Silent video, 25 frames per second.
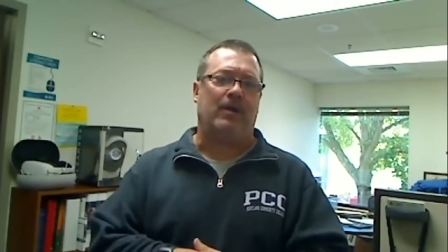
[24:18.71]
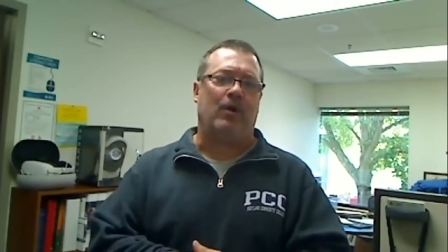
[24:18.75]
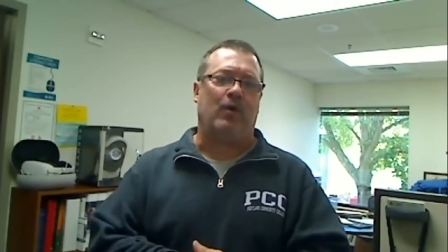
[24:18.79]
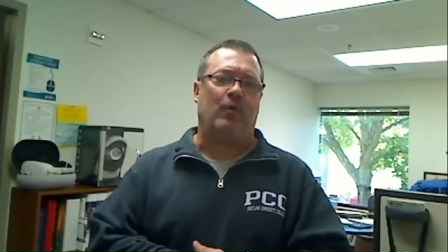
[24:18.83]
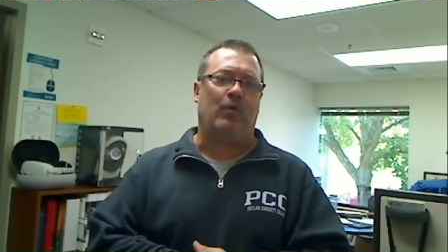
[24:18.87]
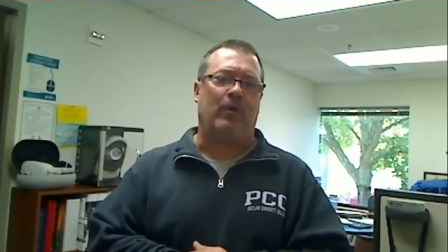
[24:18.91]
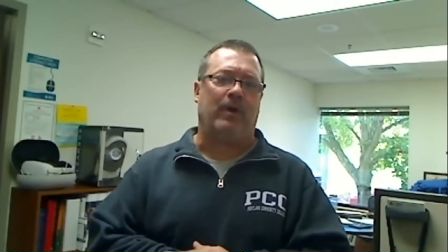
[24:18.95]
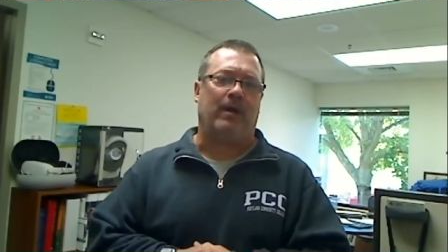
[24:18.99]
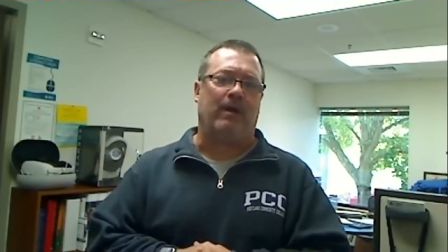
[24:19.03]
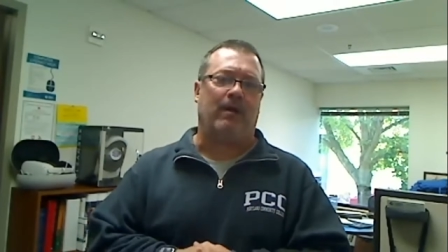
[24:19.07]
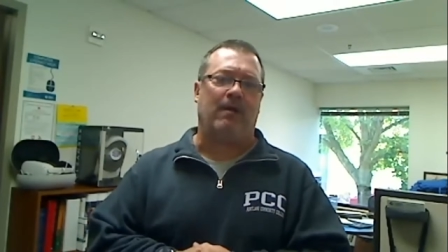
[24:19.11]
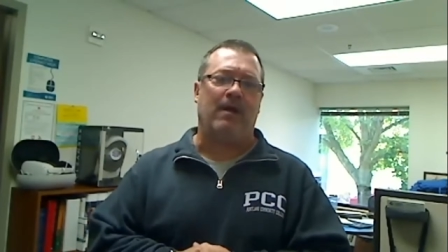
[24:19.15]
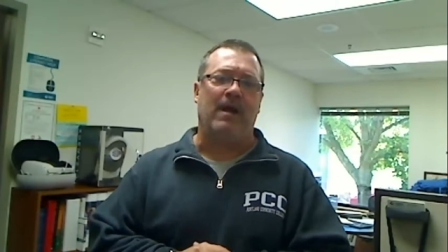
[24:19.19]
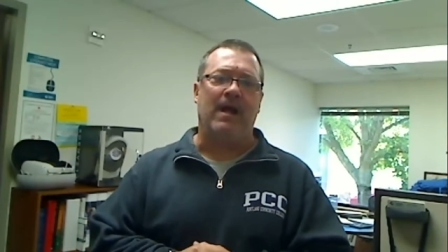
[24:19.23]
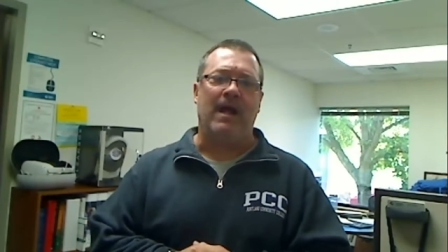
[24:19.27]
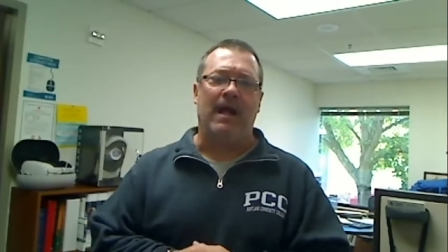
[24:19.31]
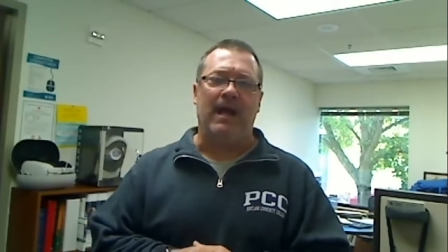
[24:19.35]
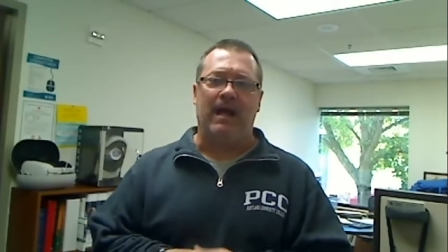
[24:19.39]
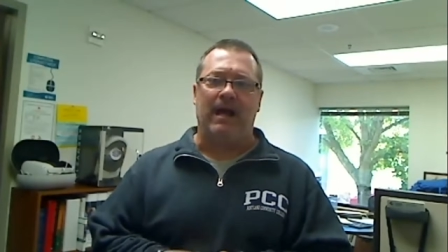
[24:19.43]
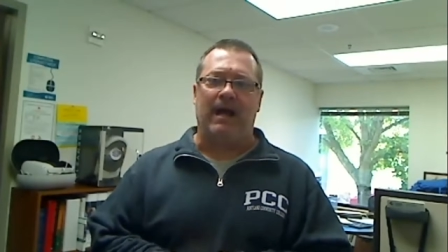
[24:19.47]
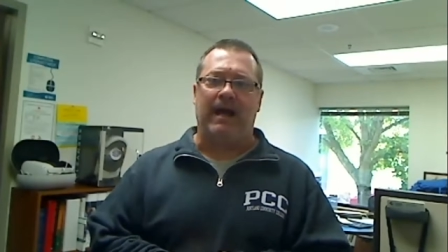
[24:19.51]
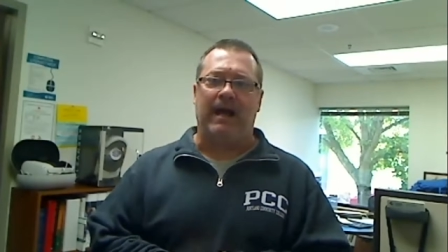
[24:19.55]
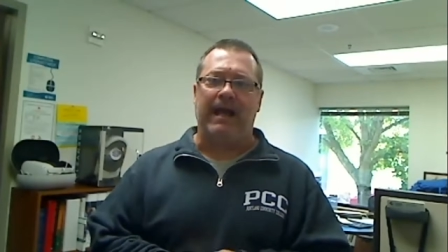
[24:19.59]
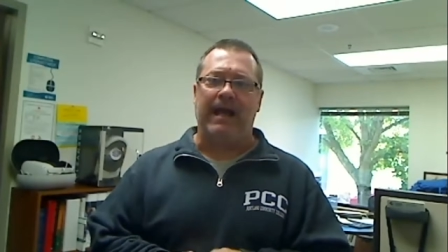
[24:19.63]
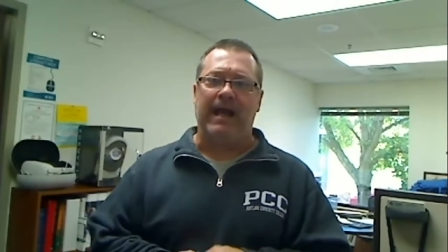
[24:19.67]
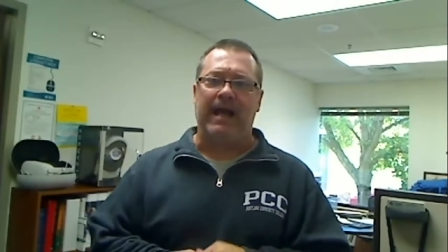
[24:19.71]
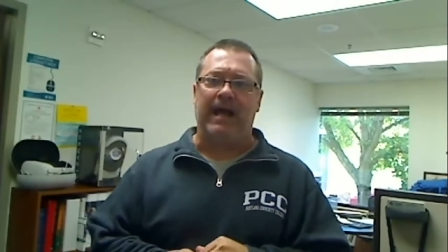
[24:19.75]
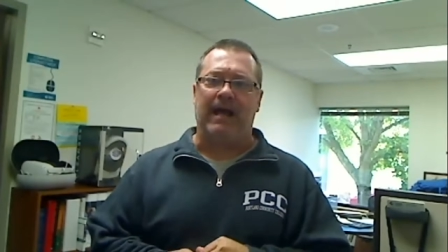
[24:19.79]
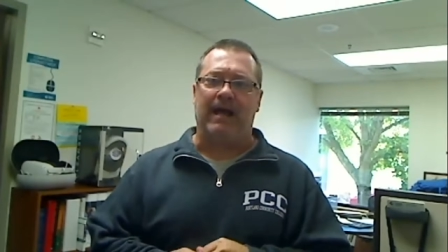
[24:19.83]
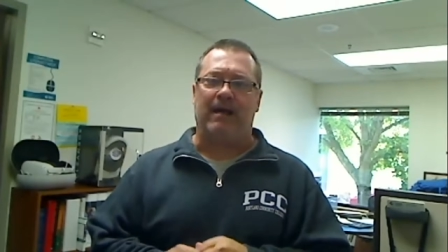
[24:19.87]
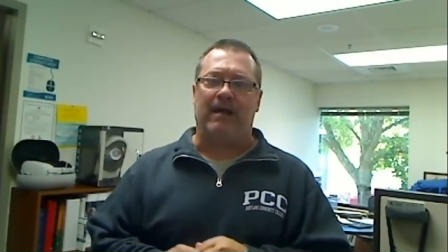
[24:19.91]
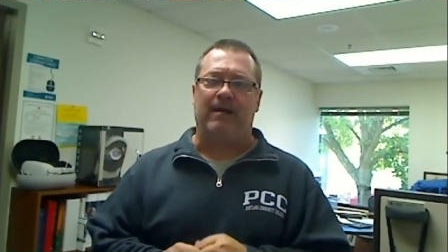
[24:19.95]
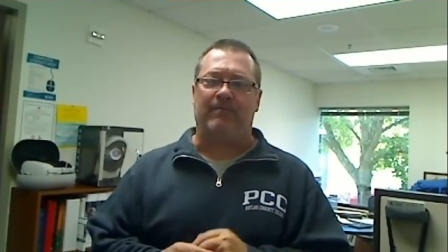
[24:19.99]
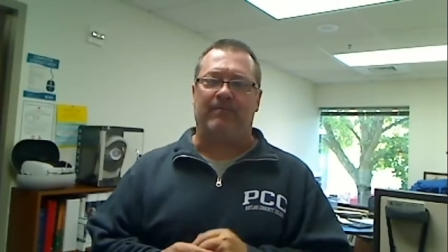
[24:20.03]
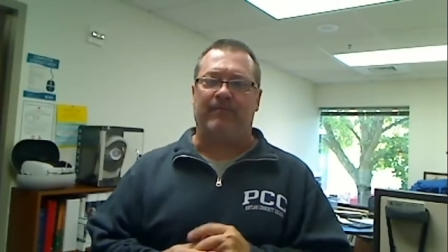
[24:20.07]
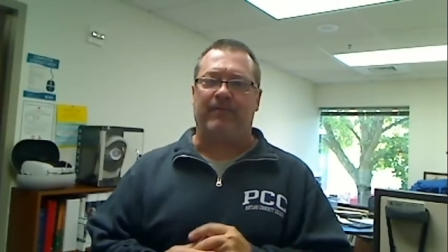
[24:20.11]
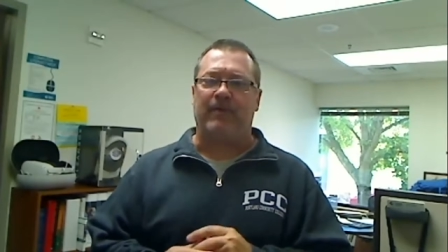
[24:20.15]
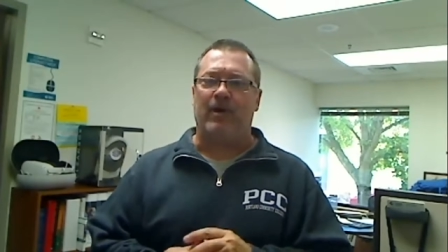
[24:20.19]
where I
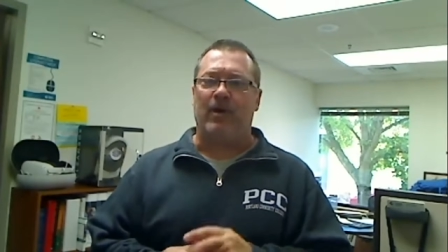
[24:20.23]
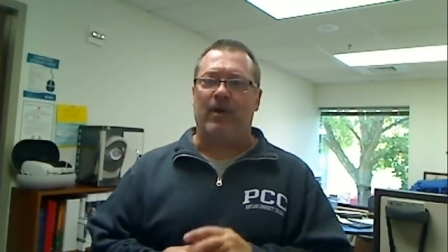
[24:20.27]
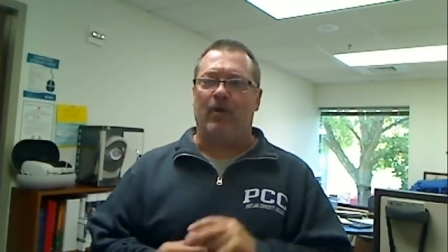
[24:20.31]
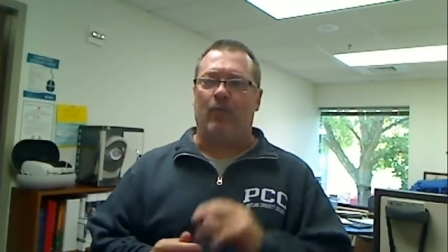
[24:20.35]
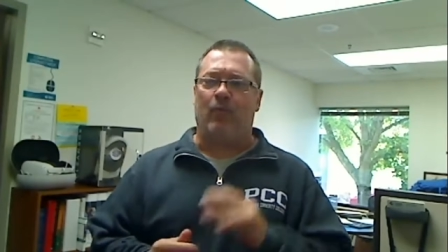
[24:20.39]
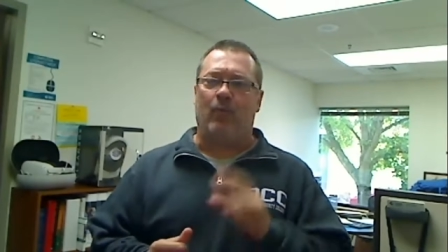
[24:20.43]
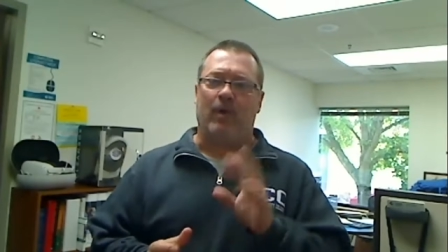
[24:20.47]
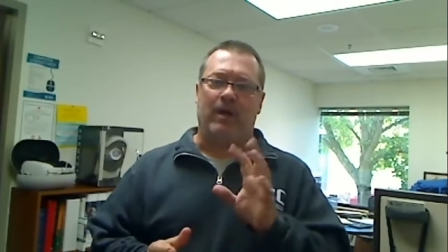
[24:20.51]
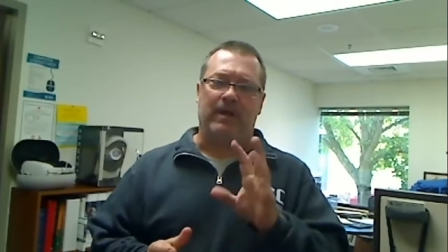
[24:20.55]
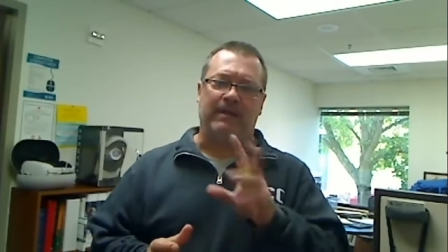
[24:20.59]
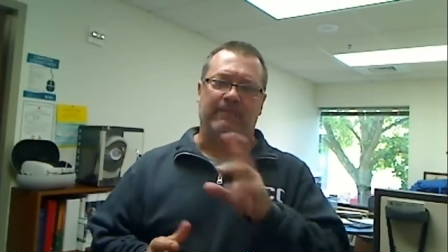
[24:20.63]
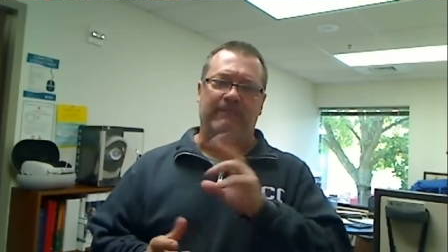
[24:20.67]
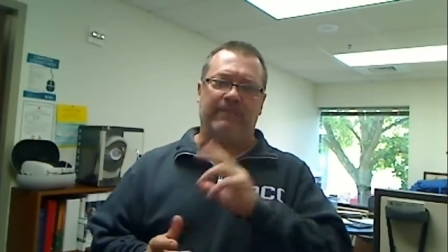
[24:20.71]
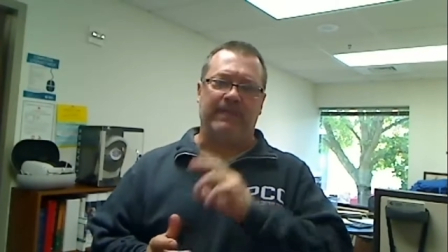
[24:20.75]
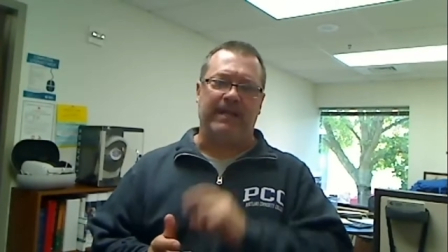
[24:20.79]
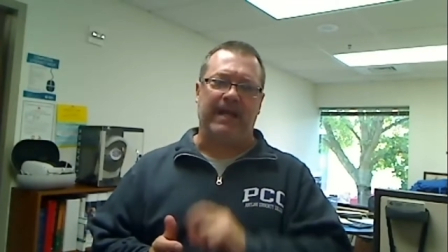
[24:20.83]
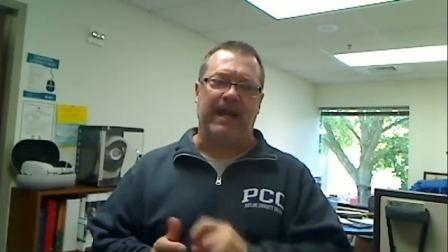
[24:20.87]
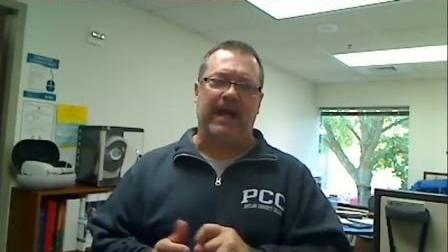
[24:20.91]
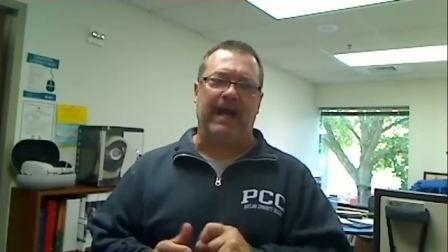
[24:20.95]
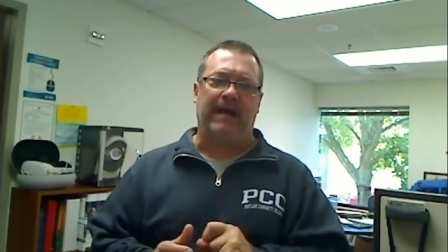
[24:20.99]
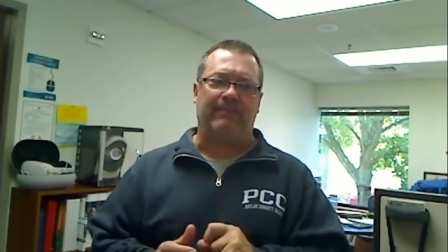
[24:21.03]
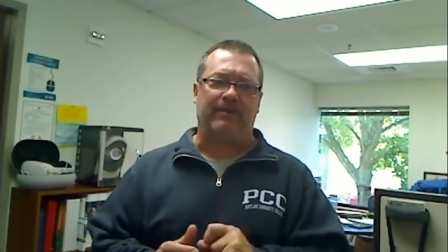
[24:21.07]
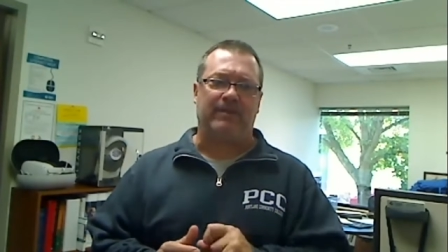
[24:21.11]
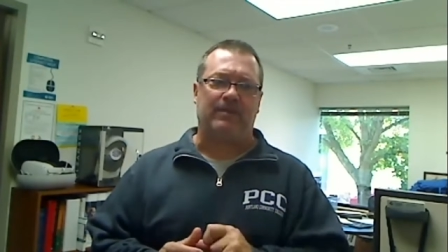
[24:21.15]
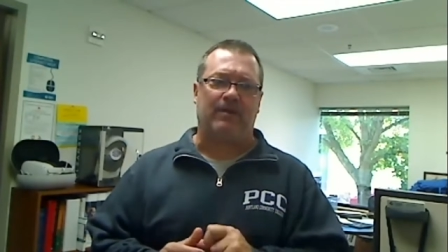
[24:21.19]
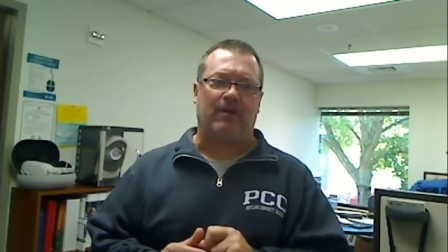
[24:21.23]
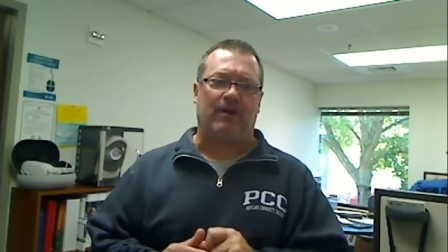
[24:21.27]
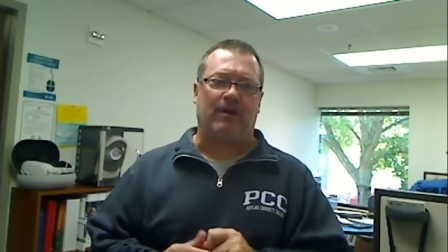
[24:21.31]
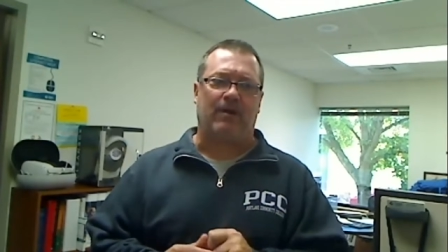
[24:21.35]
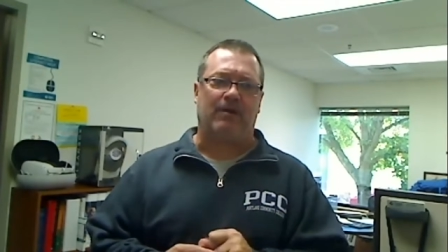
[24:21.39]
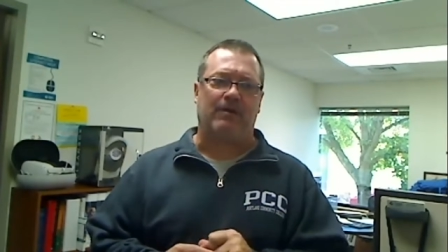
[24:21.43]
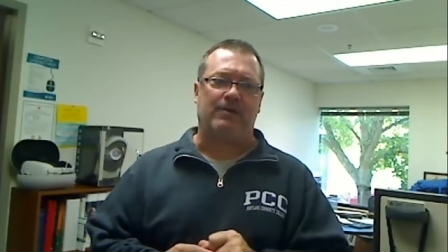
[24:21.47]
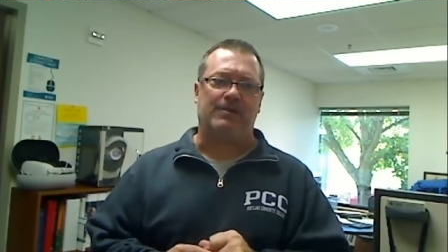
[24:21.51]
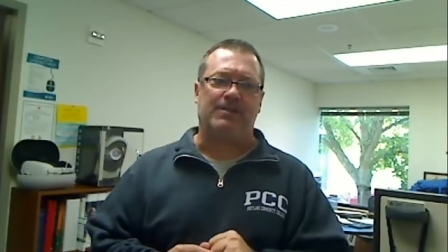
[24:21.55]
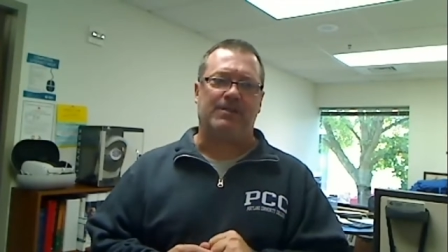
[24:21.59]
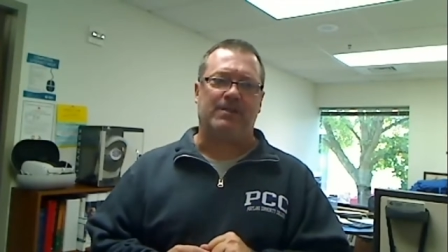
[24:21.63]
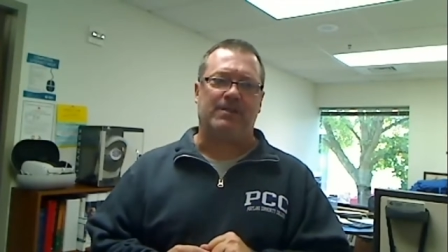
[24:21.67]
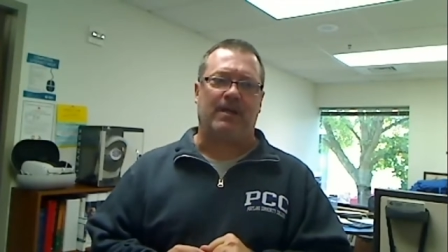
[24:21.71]
have one of the
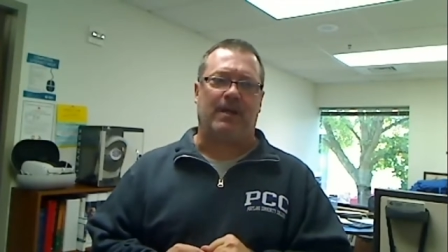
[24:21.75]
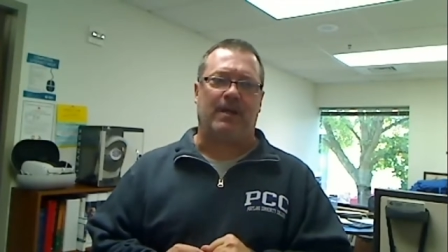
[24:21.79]
avatars,